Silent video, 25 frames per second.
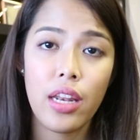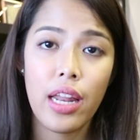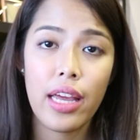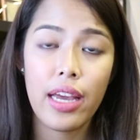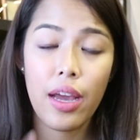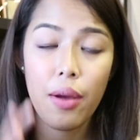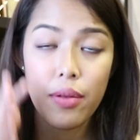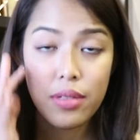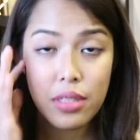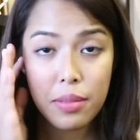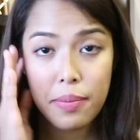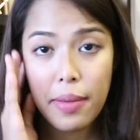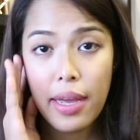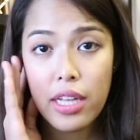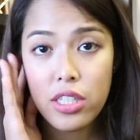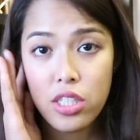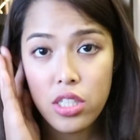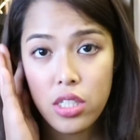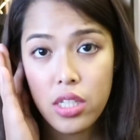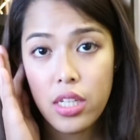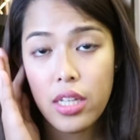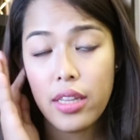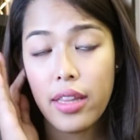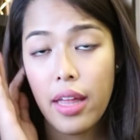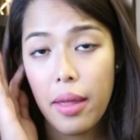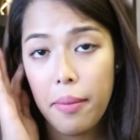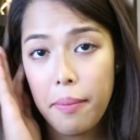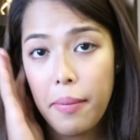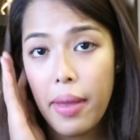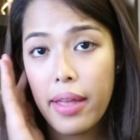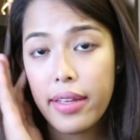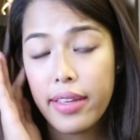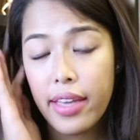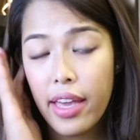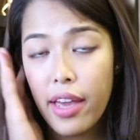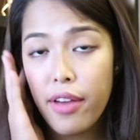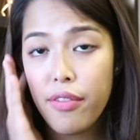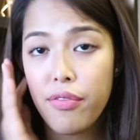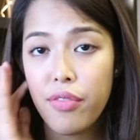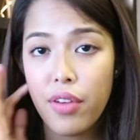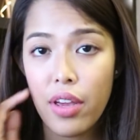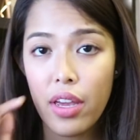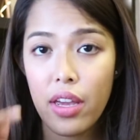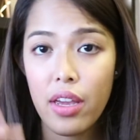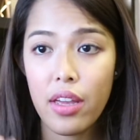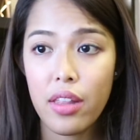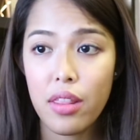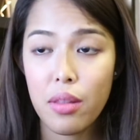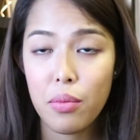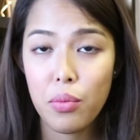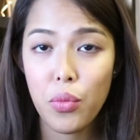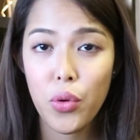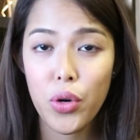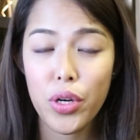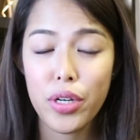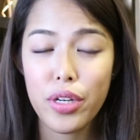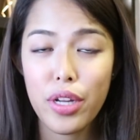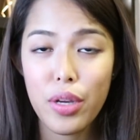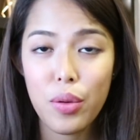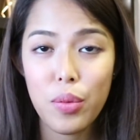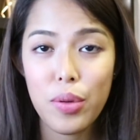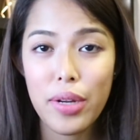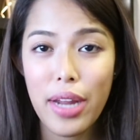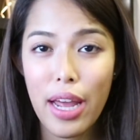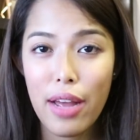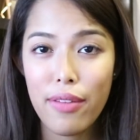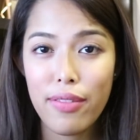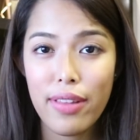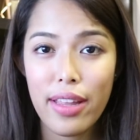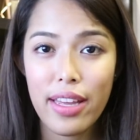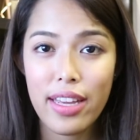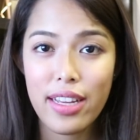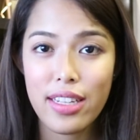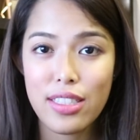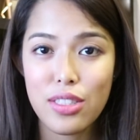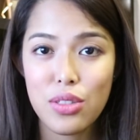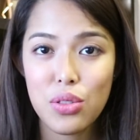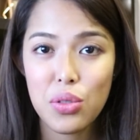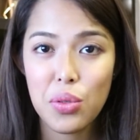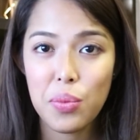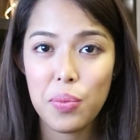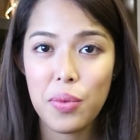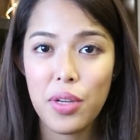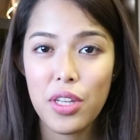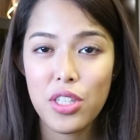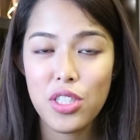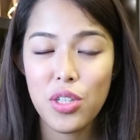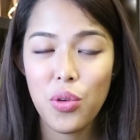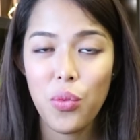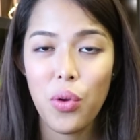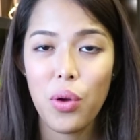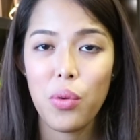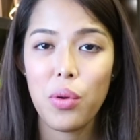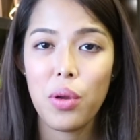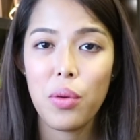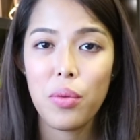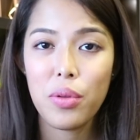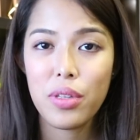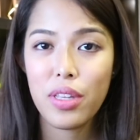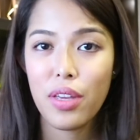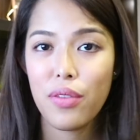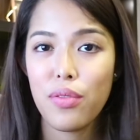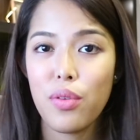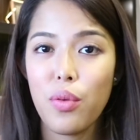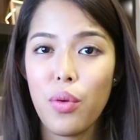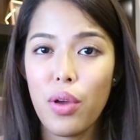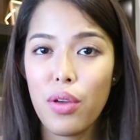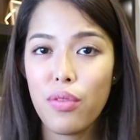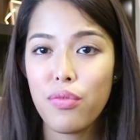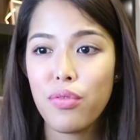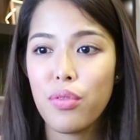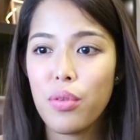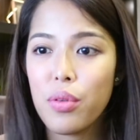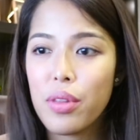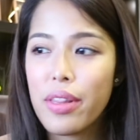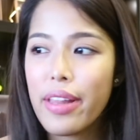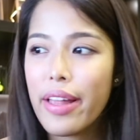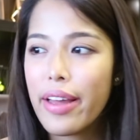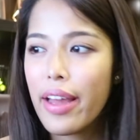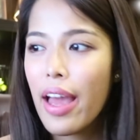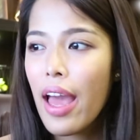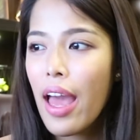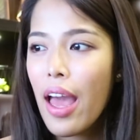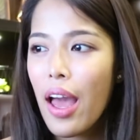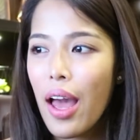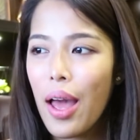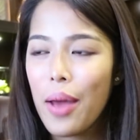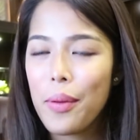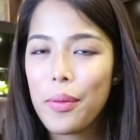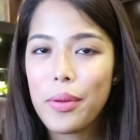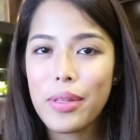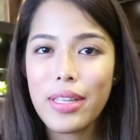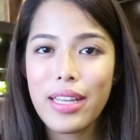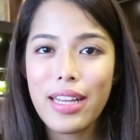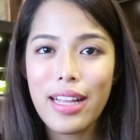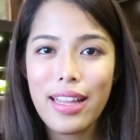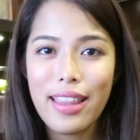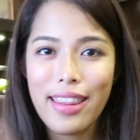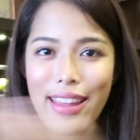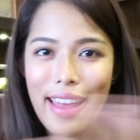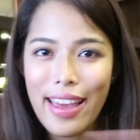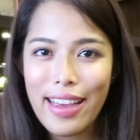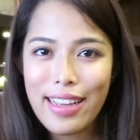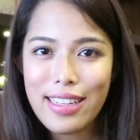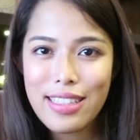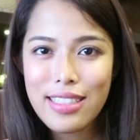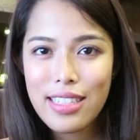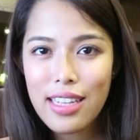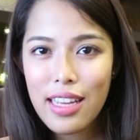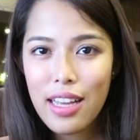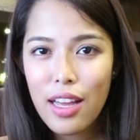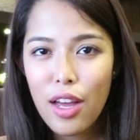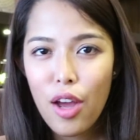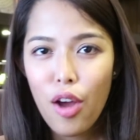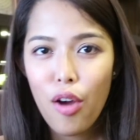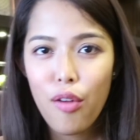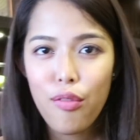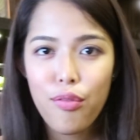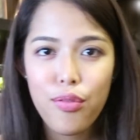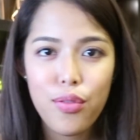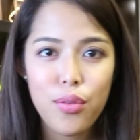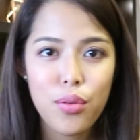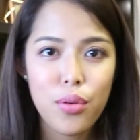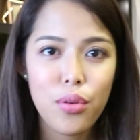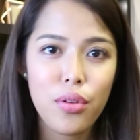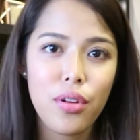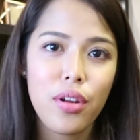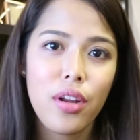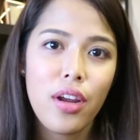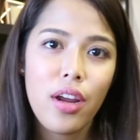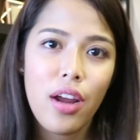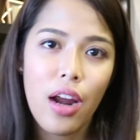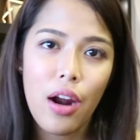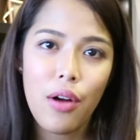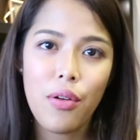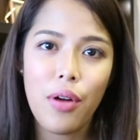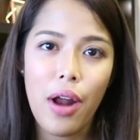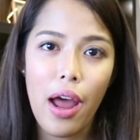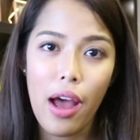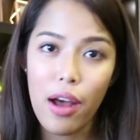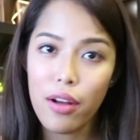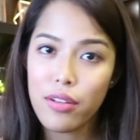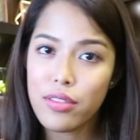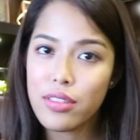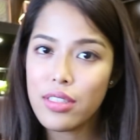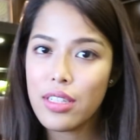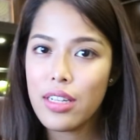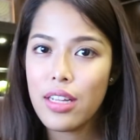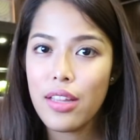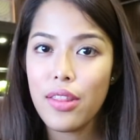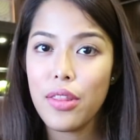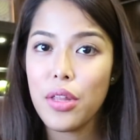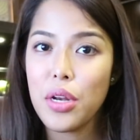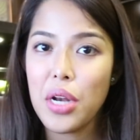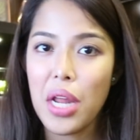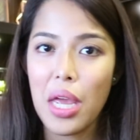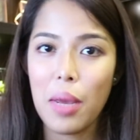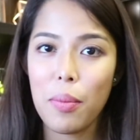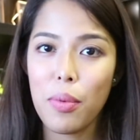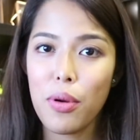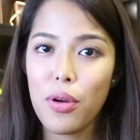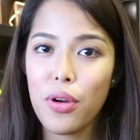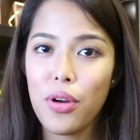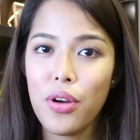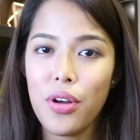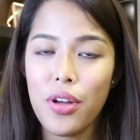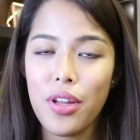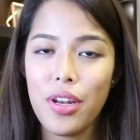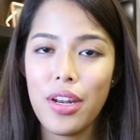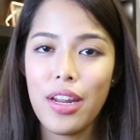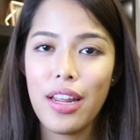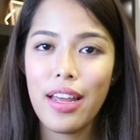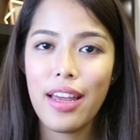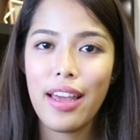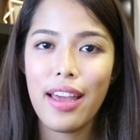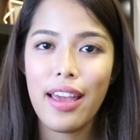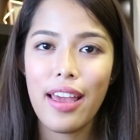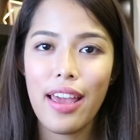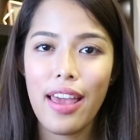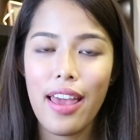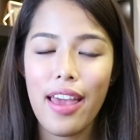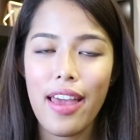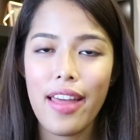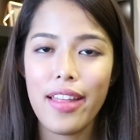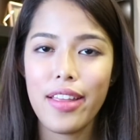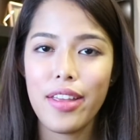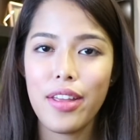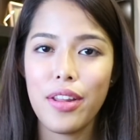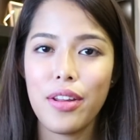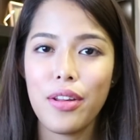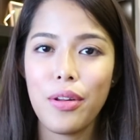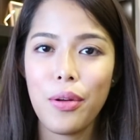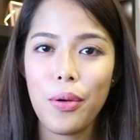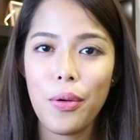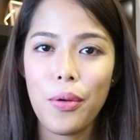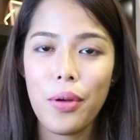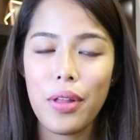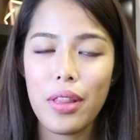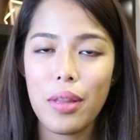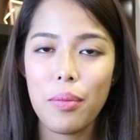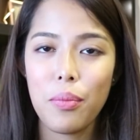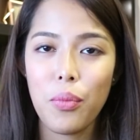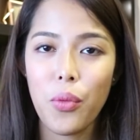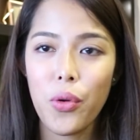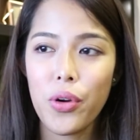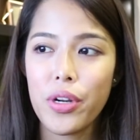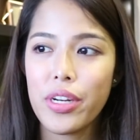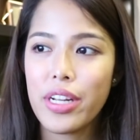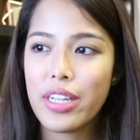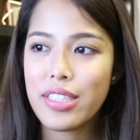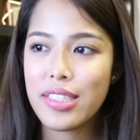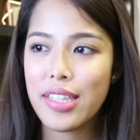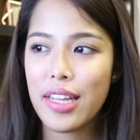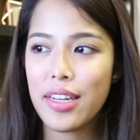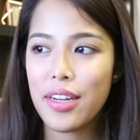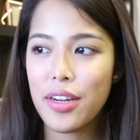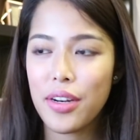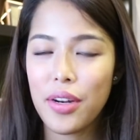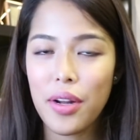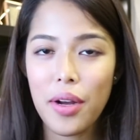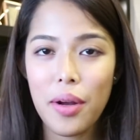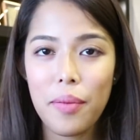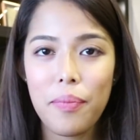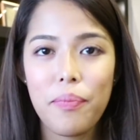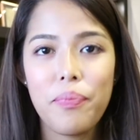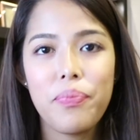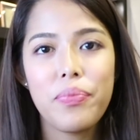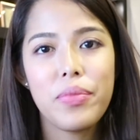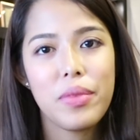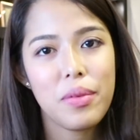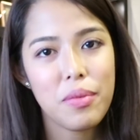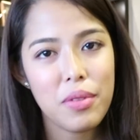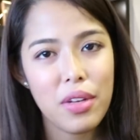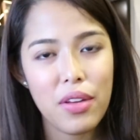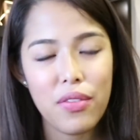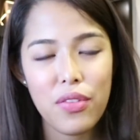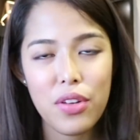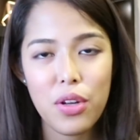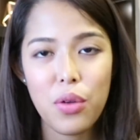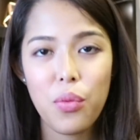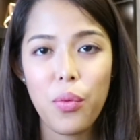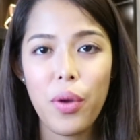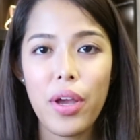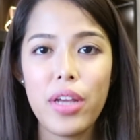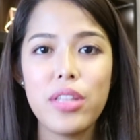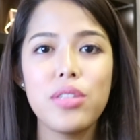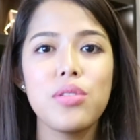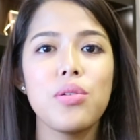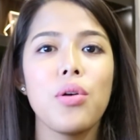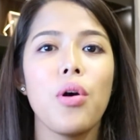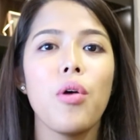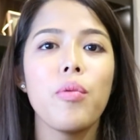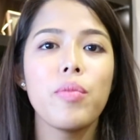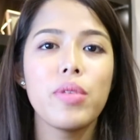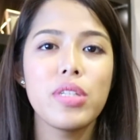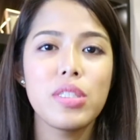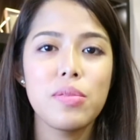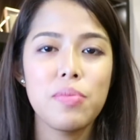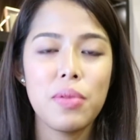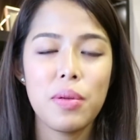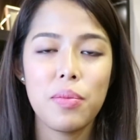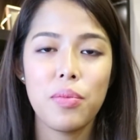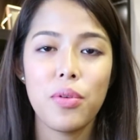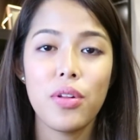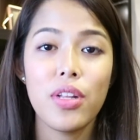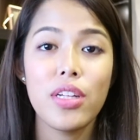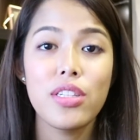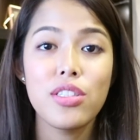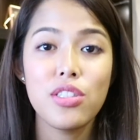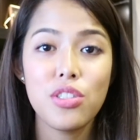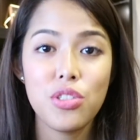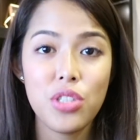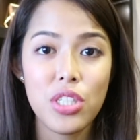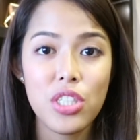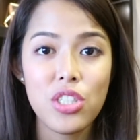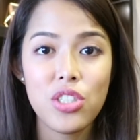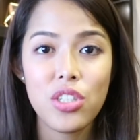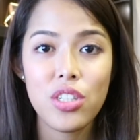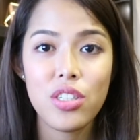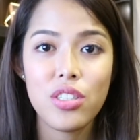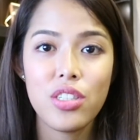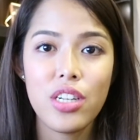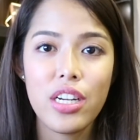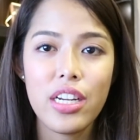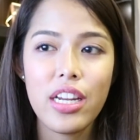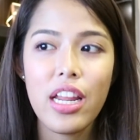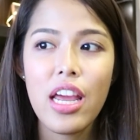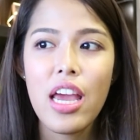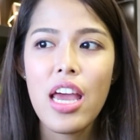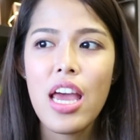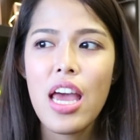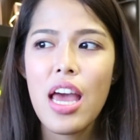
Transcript: Like I was imagining that Mad Cafe in the morning would have like a soup kitchen where we would give away food. Like I would collect food around the neighborhood and in the morning set it up, give it away to homeless people and street children.